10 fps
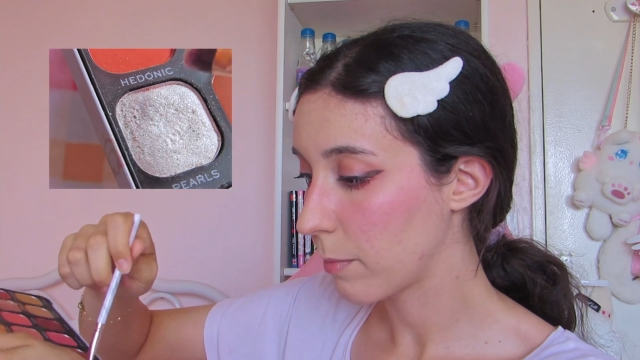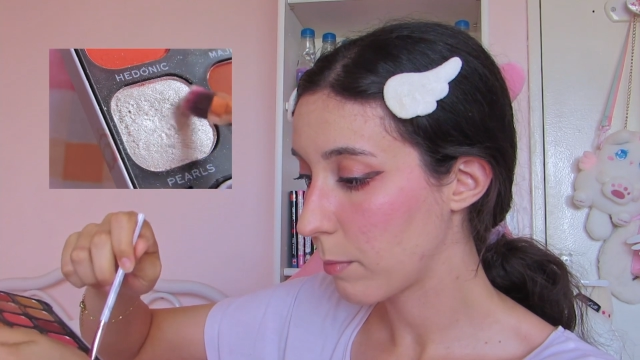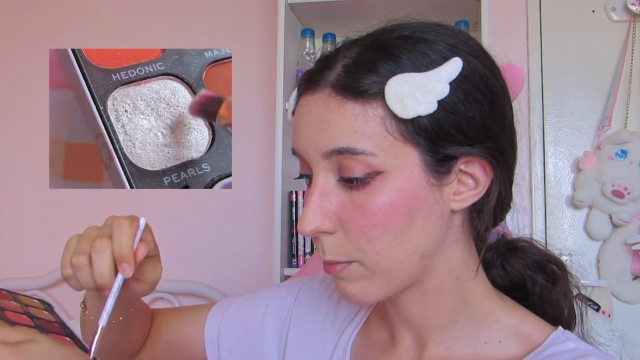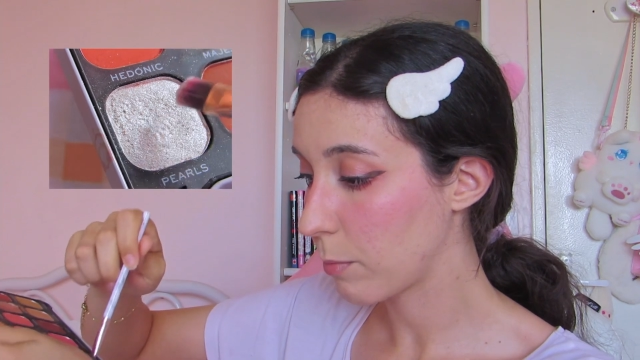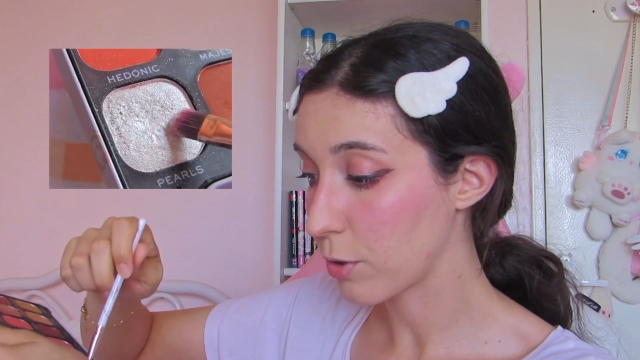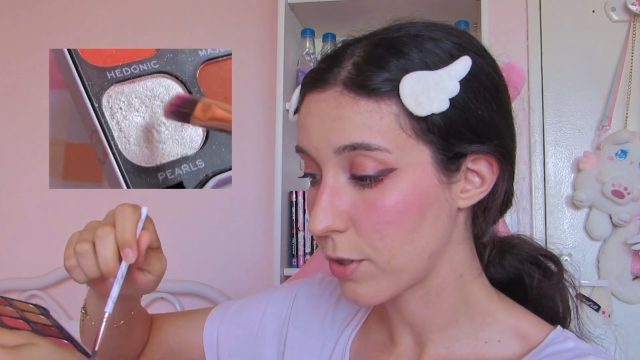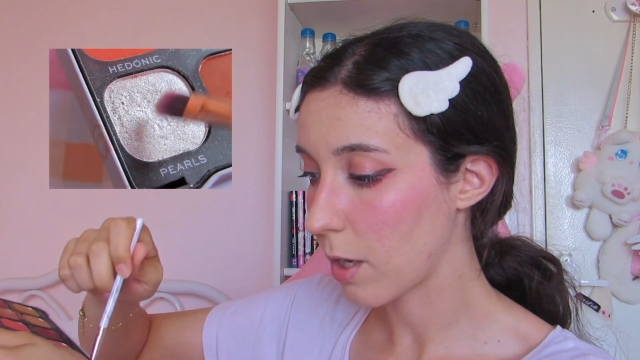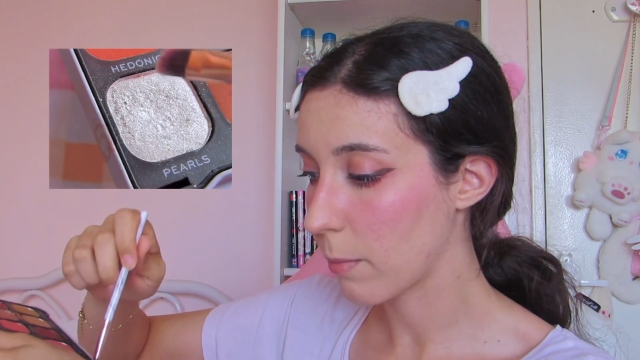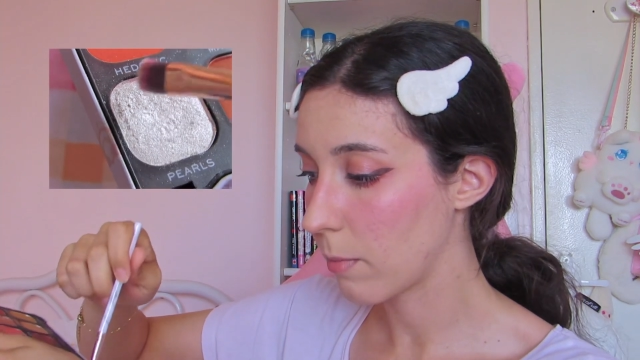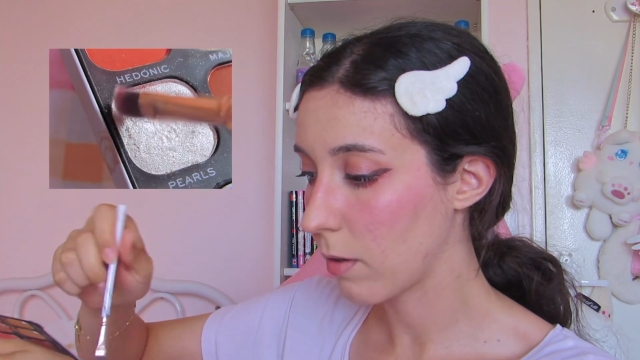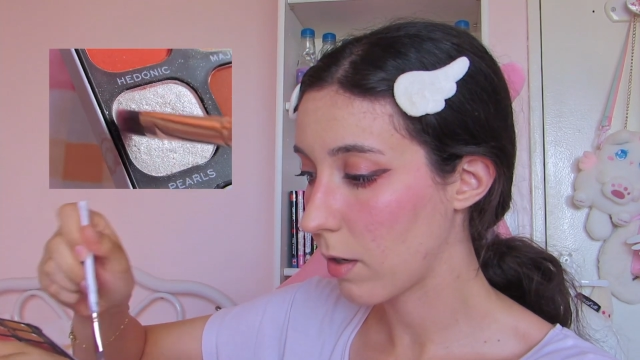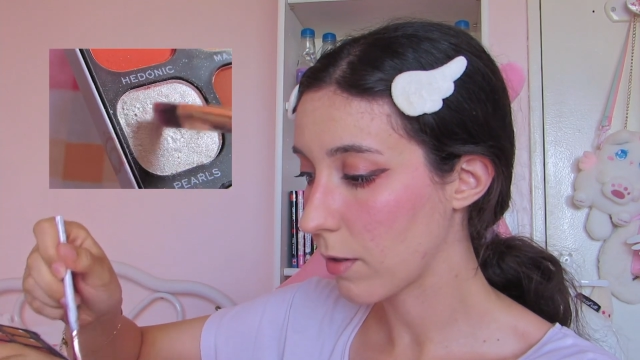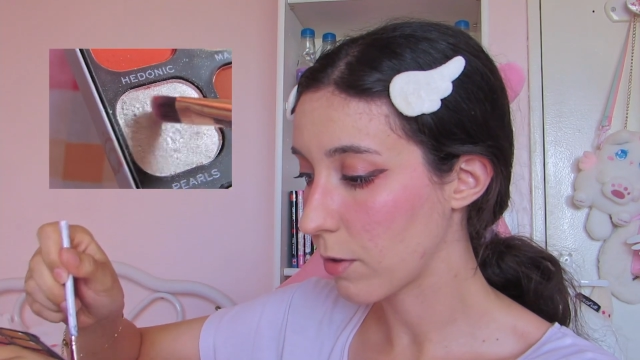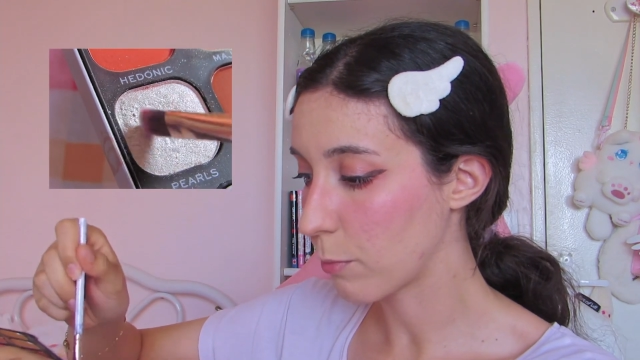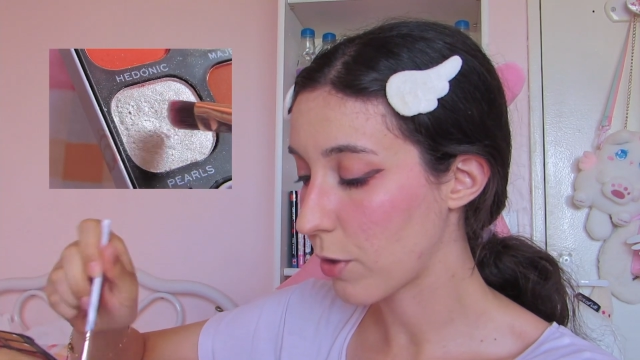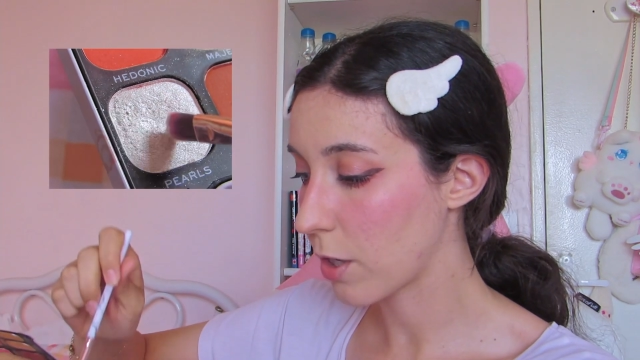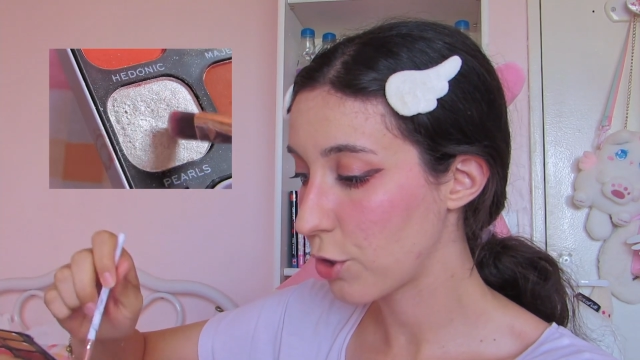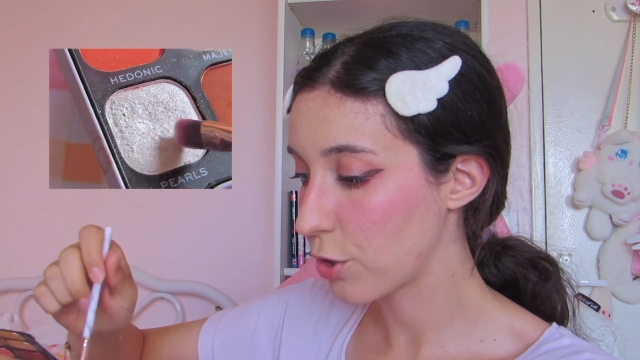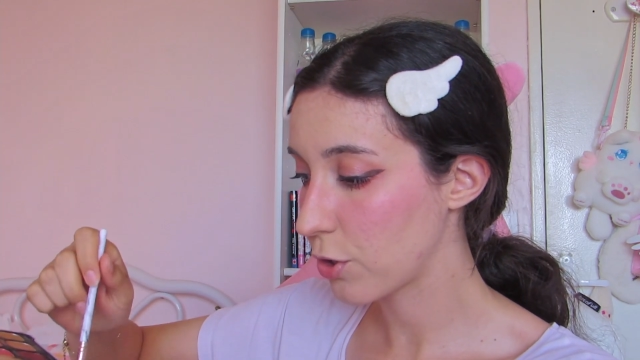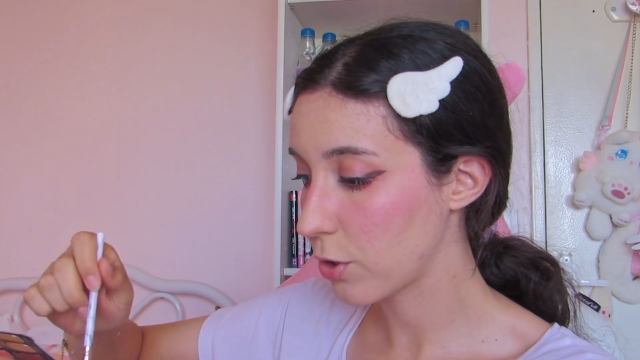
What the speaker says: put some on the brush.